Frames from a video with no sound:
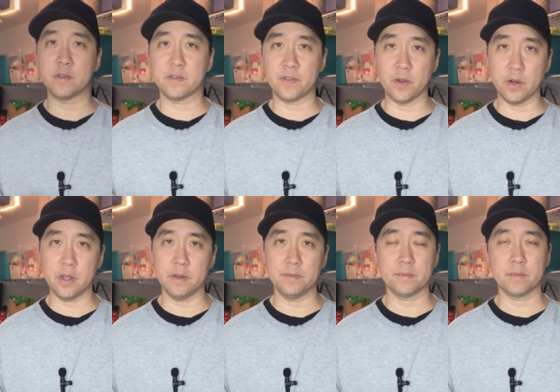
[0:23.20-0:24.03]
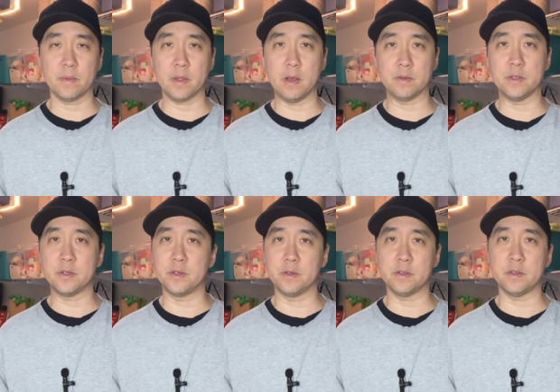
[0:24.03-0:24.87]
30, I was
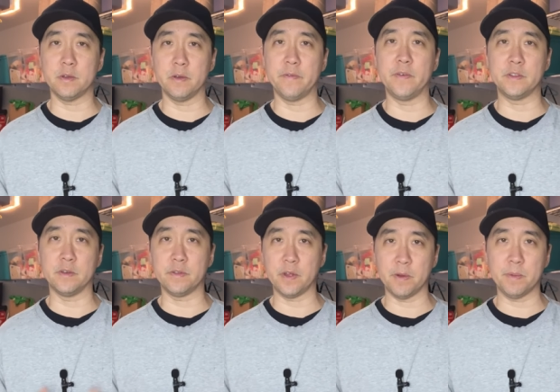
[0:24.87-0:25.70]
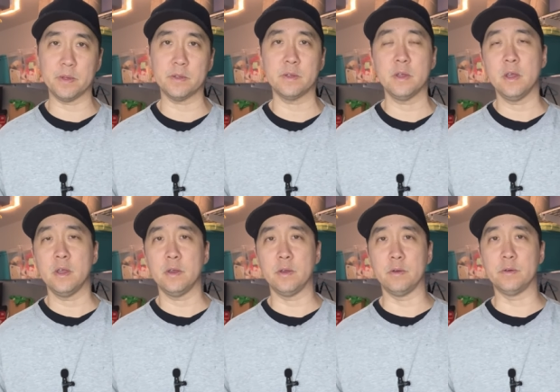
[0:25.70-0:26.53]
introduced to a physiotherapist
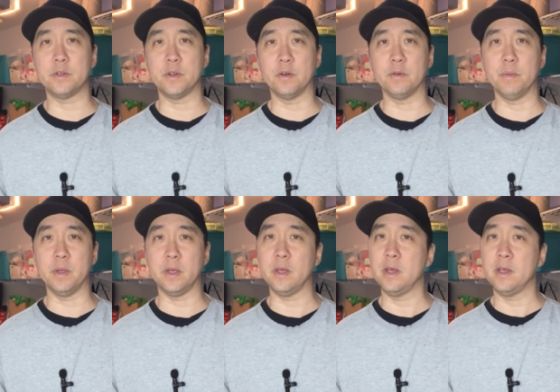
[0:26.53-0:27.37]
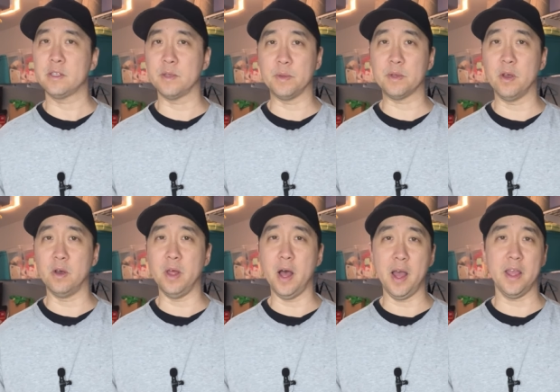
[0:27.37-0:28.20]
who showed me something
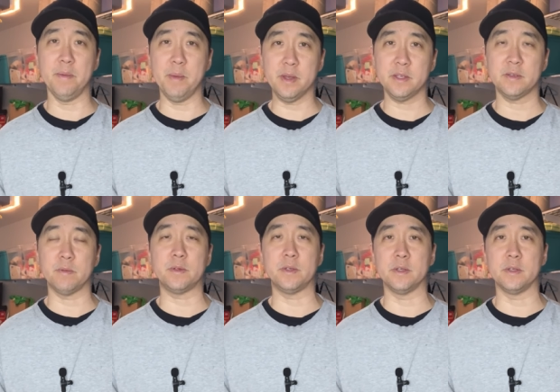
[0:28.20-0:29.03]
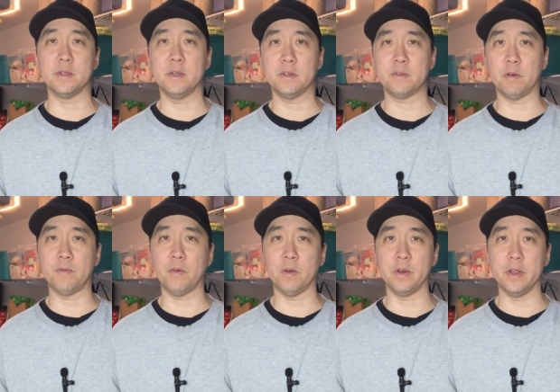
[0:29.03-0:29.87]
called IMS, which is short
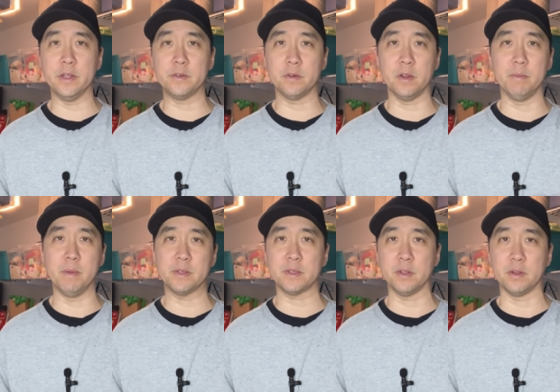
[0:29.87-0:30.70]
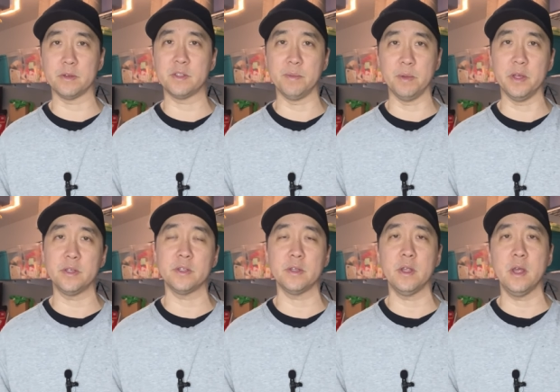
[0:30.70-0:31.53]
for intramuscular
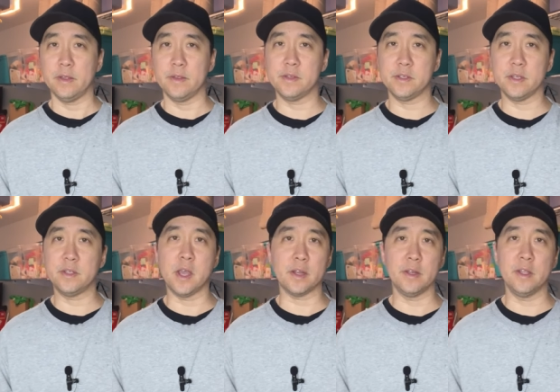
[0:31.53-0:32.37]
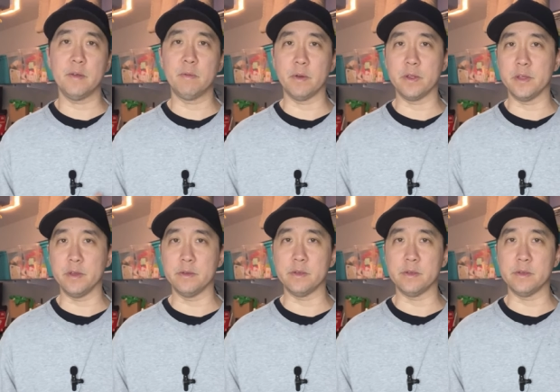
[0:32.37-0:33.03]
stimulation. This is a technique where you use